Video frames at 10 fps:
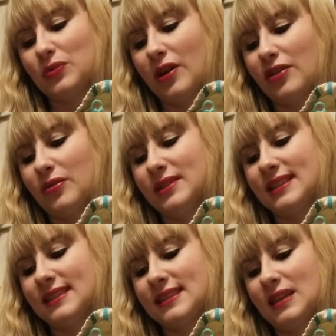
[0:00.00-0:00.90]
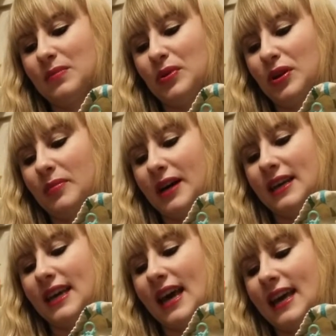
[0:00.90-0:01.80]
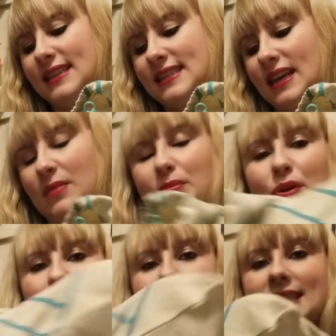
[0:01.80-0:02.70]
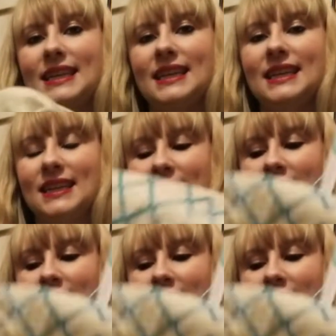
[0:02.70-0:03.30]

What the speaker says: Weather Resistant Bootie by Keds in Burgundy.